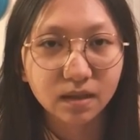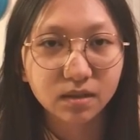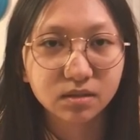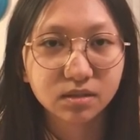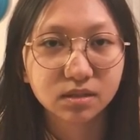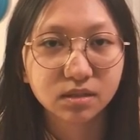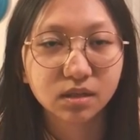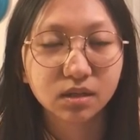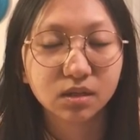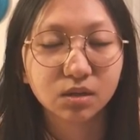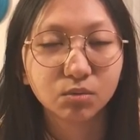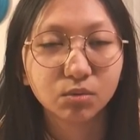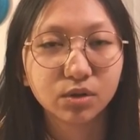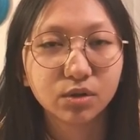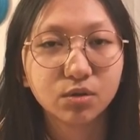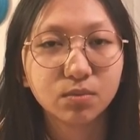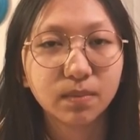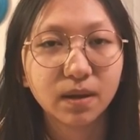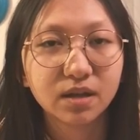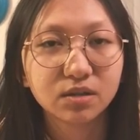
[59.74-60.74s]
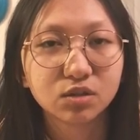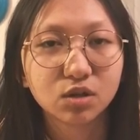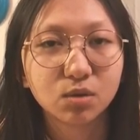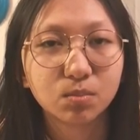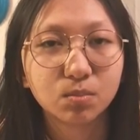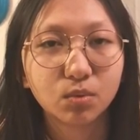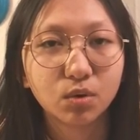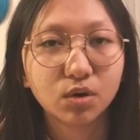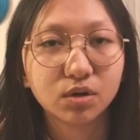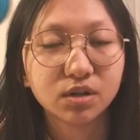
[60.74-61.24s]
uh, when you buy their
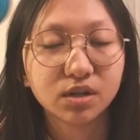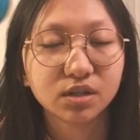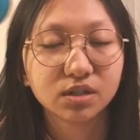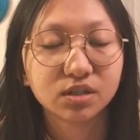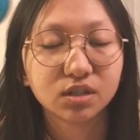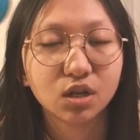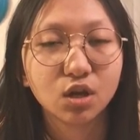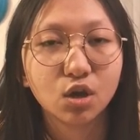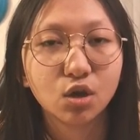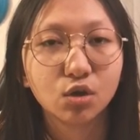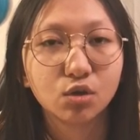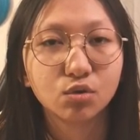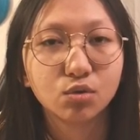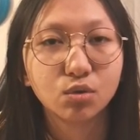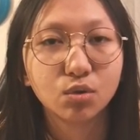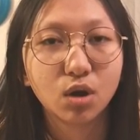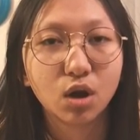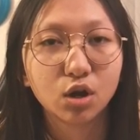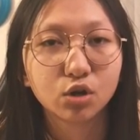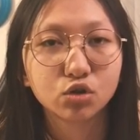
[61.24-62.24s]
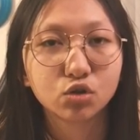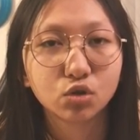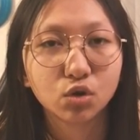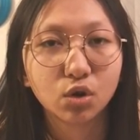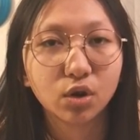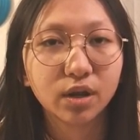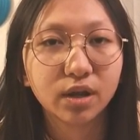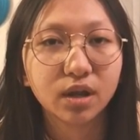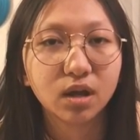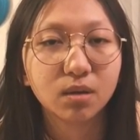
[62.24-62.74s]
brownies, you are
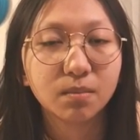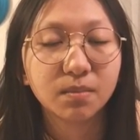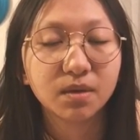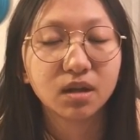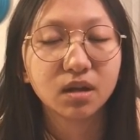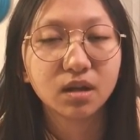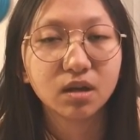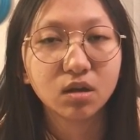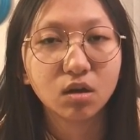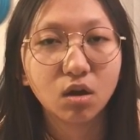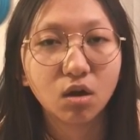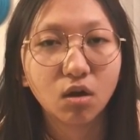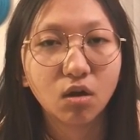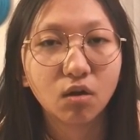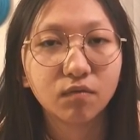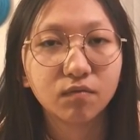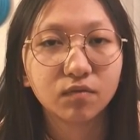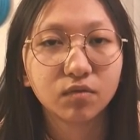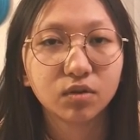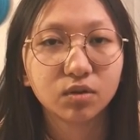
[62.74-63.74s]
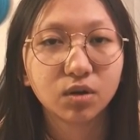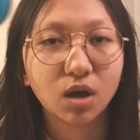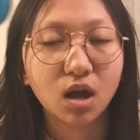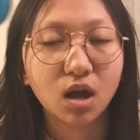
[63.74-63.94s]
drawing a million of